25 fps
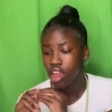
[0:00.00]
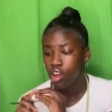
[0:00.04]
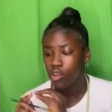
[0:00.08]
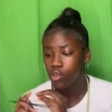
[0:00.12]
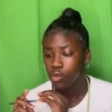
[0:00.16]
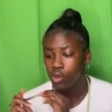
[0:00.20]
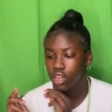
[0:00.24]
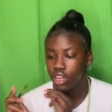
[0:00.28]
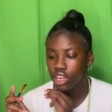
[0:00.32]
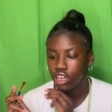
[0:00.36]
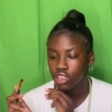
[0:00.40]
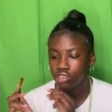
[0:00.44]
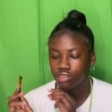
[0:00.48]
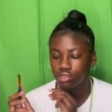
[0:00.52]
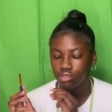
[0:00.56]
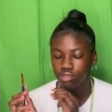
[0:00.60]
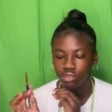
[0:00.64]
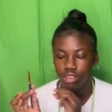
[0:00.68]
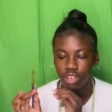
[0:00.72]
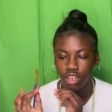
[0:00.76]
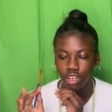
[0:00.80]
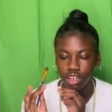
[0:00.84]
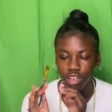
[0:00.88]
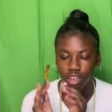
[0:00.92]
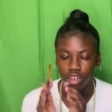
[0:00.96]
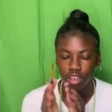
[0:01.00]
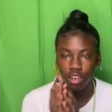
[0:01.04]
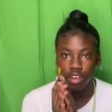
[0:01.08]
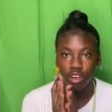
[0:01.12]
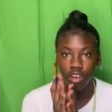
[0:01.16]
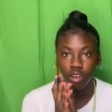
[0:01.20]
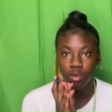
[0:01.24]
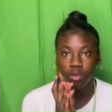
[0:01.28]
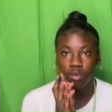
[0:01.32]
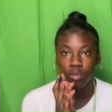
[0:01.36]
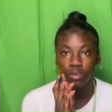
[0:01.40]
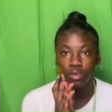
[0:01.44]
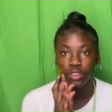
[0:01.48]
we're gonna do the
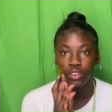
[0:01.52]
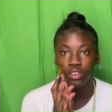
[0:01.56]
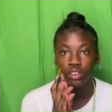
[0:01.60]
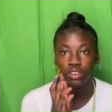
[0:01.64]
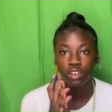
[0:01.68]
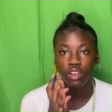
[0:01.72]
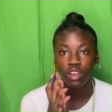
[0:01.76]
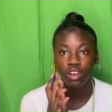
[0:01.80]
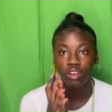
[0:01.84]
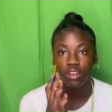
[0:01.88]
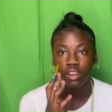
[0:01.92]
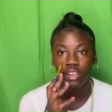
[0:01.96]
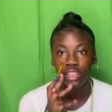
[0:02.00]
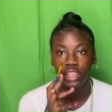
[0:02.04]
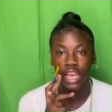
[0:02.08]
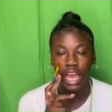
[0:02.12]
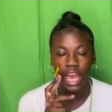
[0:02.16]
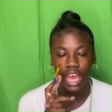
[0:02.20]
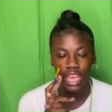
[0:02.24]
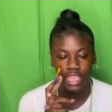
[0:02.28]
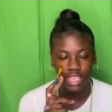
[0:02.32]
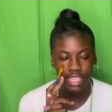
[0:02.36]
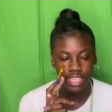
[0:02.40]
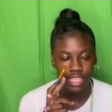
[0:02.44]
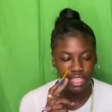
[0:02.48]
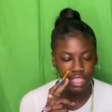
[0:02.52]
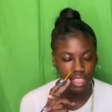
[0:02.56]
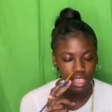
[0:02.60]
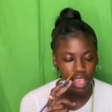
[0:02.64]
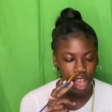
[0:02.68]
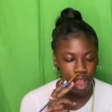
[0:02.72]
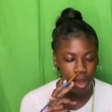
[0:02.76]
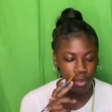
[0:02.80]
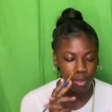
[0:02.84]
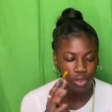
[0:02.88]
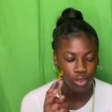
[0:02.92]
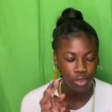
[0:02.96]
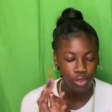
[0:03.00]
you know, the lights.
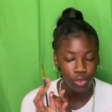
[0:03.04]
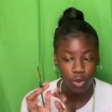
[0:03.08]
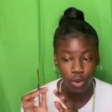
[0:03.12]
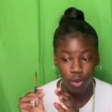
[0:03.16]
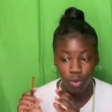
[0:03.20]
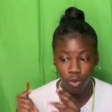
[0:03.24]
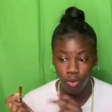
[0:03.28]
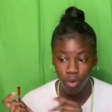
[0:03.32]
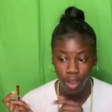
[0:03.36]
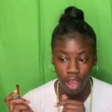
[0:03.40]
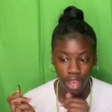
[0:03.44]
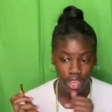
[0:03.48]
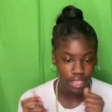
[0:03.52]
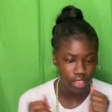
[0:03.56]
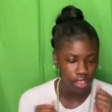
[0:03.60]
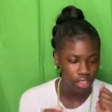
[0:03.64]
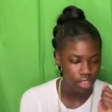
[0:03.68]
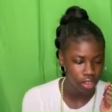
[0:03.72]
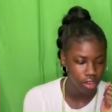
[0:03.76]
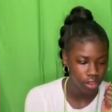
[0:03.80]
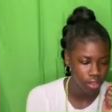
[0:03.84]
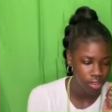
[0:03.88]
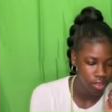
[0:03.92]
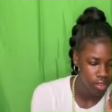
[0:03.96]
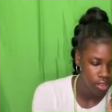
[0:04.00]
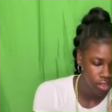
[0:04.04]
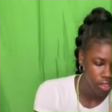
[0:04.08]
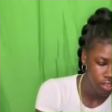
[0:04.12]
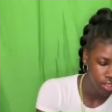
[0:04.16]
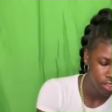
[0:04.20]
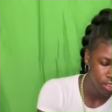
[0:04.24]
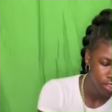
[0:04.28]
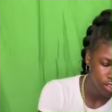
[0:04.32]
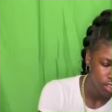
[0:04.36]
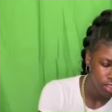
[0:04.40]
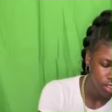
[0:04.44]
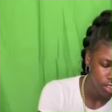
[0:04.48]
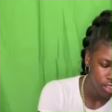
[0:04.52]
I'm gonna do it white though.
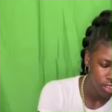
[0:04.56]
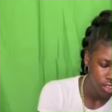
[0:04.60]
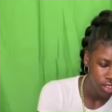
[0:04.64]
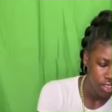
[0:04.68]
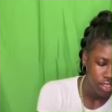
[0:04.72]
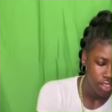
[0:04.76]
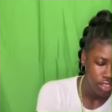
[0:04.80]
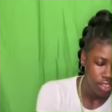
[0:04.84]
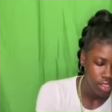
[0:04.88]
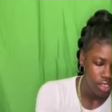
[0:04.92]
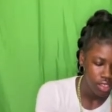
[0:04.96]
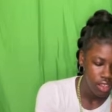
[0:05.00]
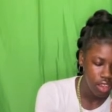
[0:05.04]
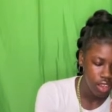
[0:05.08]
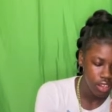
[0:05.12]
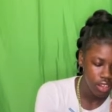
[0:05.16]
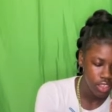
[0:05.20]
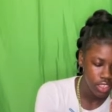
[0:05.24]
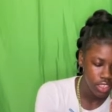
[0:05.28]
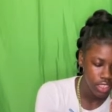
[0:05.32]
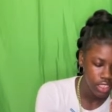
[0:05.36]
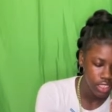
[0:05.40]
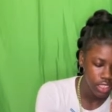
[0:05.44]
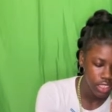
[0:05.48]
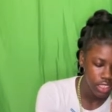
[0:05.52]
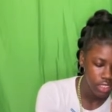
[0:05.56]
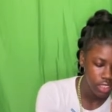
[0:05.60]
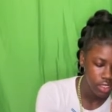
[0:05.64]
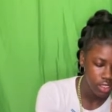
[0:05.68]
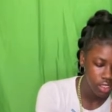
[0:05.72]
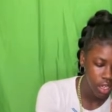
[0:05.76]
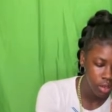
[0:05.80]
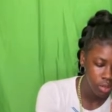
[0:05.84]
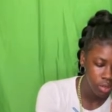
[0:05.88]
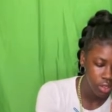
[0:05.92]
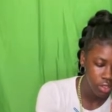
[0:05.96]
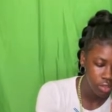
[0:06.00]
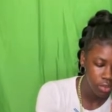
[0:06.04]
Y'all couldn't see, so
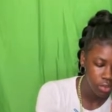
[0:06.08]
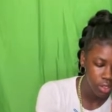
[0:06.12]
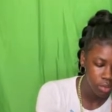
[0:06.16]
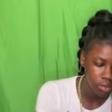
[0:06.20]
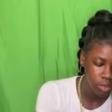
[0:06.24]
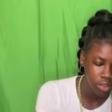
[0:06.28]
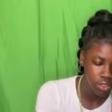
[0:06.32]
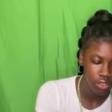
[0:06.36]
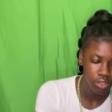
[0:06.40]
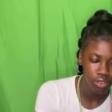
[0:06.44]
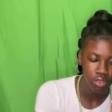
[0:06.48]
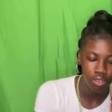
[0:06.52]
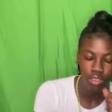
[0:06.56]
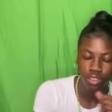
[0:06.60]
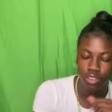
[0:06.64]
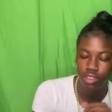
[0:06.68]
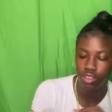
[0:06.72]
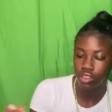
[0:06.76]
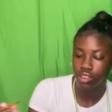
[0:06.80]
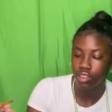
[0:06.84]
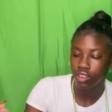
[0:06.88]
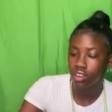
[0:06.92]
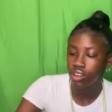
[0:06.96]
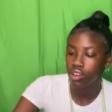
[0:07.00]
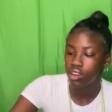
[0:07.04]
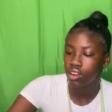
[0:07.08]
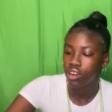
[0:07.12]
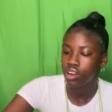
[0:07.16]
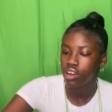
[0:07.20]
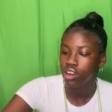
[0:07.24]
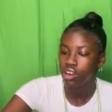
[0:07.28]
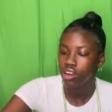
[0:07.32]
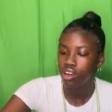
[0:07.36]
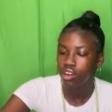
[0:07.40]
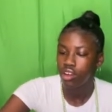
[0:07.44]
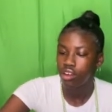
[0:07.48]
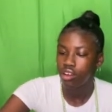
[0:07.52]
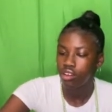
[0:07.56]
I'm gonna do it blue.
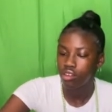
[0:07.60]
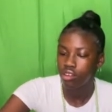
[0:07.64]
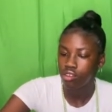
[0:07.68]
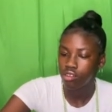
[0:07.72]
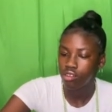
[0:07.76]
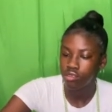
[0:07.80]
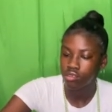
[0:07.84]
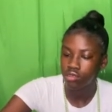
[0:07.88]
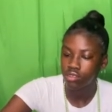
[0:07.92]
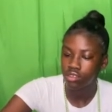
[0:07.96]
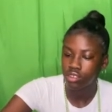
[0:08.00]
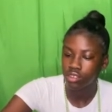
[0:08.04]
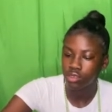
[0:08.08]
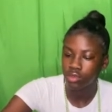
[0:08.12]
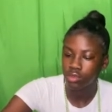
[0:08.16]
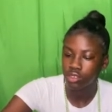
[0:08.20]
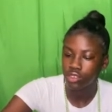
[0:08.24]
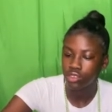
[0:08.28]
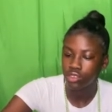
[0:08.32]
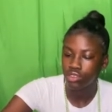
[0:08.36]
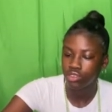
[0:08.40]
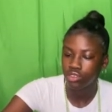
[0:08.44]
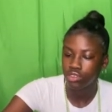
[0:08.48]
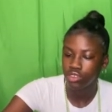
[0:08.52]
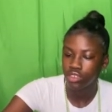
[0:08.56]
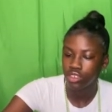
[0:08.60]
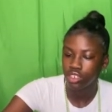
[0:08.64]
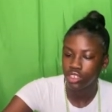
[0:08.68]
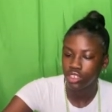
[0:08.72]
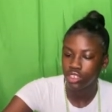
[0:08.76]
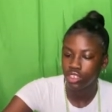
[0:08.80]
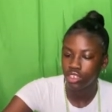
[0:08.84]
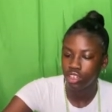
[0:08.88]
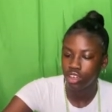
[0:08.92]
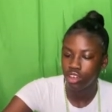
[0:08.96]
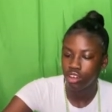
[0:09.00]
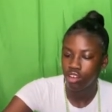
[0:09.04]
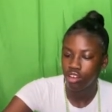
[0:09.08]
Oh, Christmas
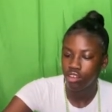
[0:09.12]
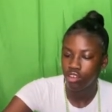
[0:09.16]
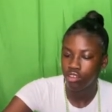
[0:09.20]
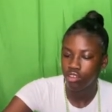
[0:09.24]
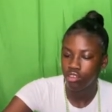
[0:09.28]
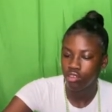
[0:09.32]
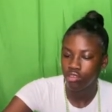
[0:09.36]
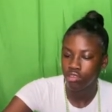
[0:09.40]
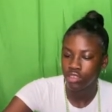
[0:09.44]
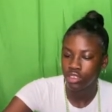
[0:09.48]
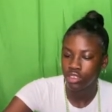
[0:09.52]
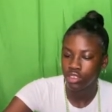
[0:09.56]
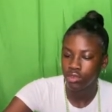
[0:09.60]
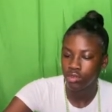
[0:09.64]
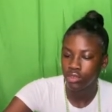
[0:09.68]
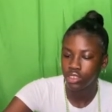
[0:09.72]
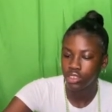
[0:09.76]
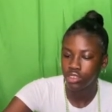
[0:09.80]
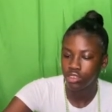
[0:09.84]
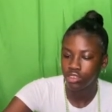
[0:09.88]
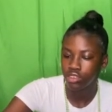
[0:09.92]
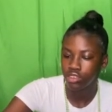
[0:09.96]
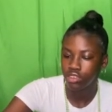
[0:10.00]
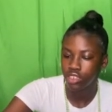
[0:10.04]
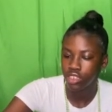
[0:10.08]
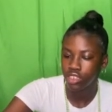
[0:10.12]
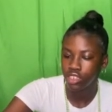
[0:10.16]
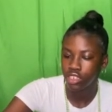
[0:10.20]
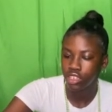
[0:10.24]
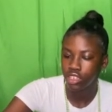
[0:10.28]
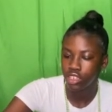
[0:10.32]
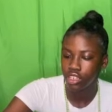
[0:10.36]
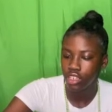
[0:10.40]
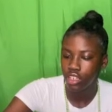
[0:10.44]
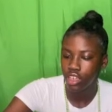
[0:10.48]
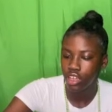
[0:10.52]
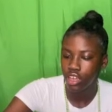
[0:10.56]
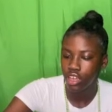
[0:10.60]
tree, oh, Christmas tree,
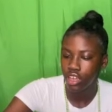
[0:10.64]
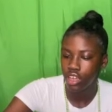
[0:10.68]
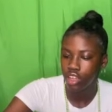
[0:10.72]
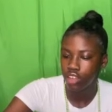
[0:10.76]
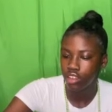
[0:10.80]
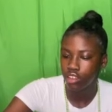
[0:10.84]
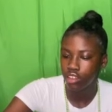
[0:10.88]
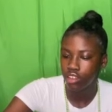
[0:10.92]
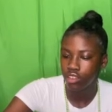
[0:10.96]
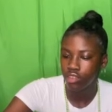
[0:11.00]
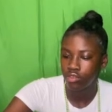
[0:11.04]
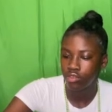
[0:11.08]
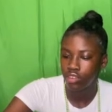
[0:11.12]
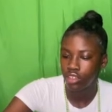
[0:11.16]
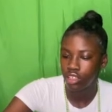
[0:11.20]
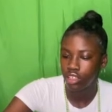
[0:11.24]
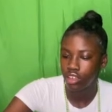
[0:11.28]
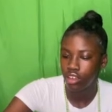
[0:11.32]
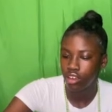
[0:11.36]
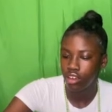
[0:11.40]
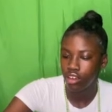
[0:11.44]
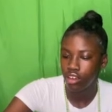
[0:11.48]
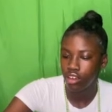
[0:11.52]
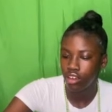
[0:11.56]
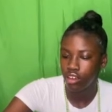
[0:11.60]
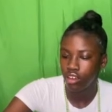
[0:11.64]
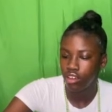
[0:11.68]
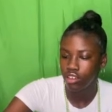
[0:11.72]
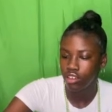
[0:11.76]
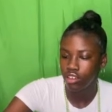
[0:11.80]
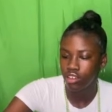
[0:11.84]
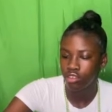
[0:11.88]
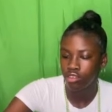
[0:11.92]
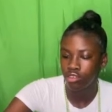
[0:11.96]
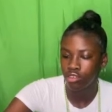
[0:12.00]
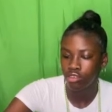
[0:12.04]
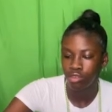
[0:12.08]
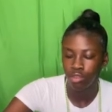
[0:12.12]
how lovely are
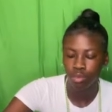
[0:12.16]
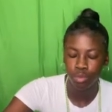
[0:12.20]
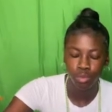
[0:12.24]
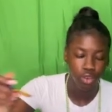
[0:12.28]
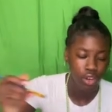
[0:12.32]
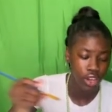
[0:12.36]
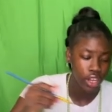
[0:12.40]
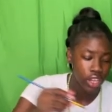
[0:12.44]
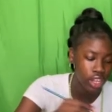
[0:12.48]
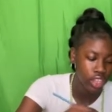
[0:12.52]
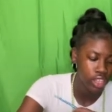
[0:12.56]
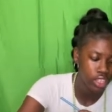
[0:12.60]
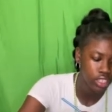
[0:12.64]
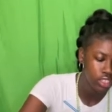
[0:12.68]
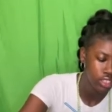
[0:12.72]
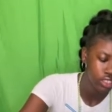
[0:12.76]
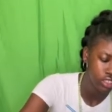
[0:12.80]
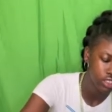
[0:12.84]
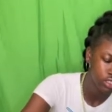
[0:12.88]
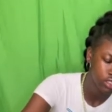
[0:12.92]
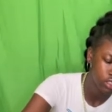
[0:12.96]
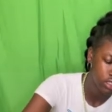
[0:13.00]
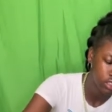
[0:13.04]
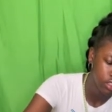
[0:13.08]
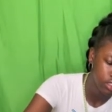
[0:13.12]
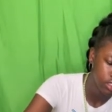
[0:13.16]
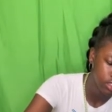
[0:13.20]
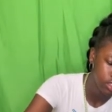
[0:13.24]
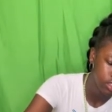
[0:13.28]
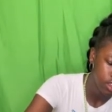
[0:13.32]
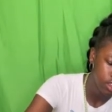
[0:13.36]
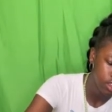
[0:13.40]
your branches.